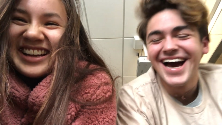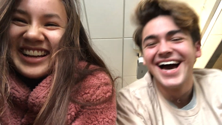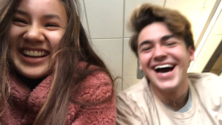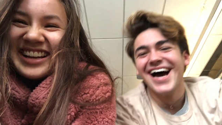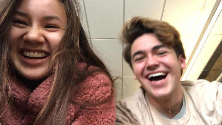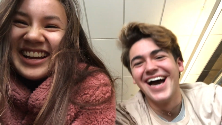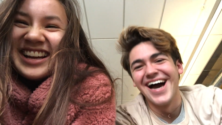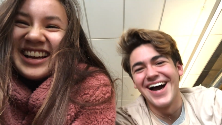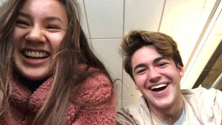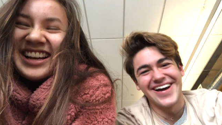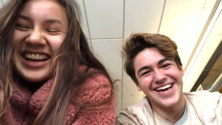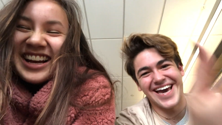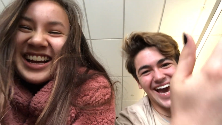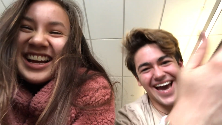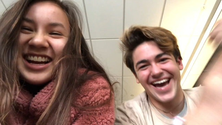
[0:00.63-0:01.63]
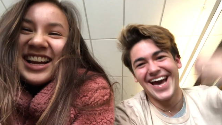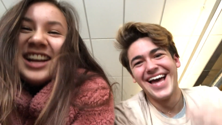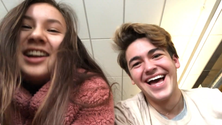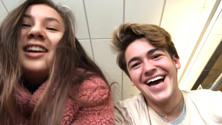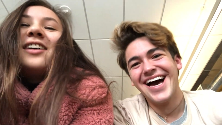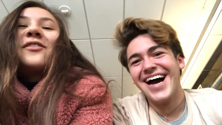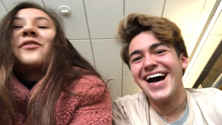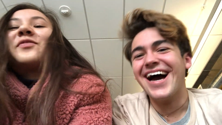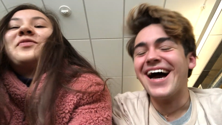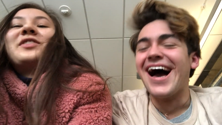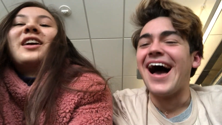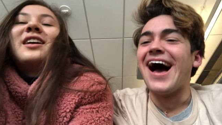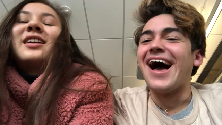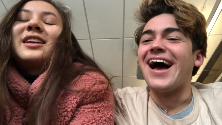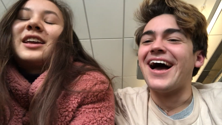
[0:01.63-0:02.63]
Speaker 1: okay.
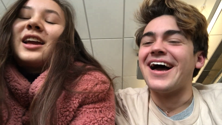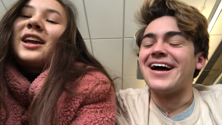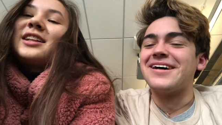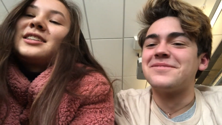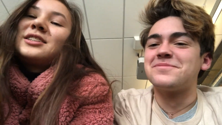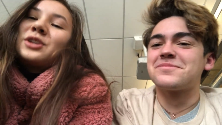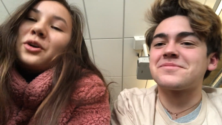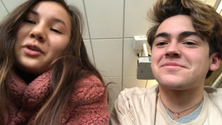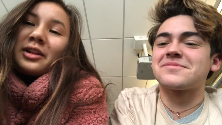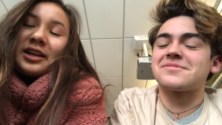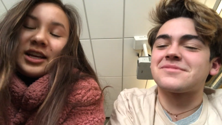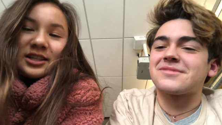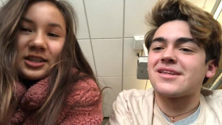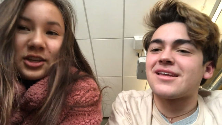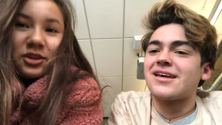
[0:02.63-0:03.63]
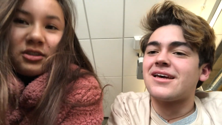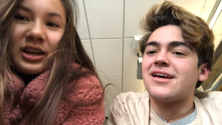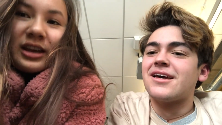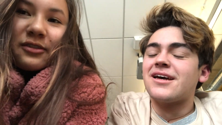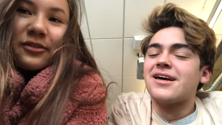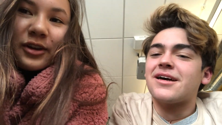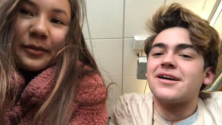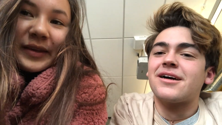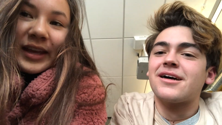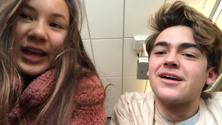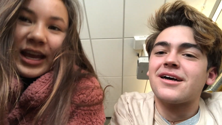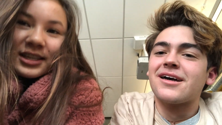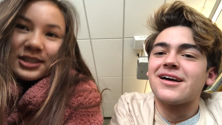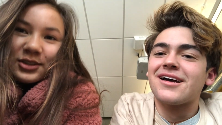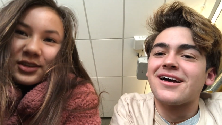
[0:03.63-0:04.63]
Uh,
Speaker 2: it's a totally it's a new day of filming,
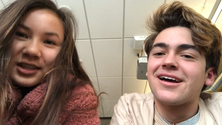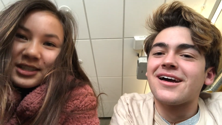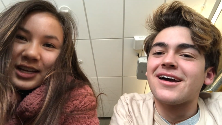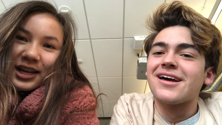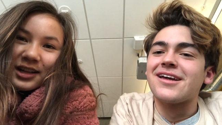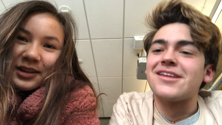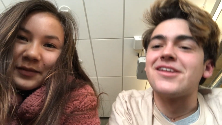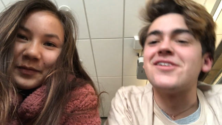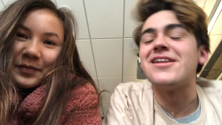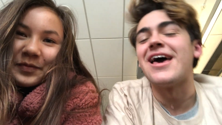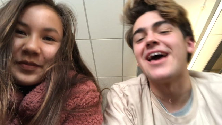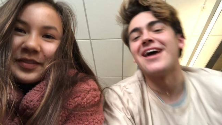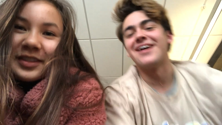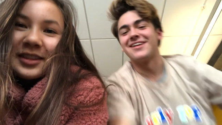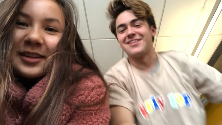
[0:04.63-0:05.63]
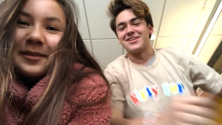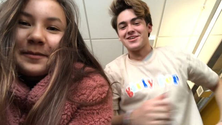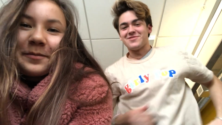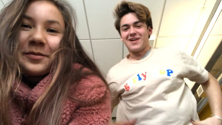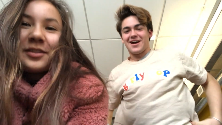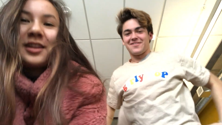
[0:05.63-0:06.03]
as you can tell. New
Speaker 1: day, new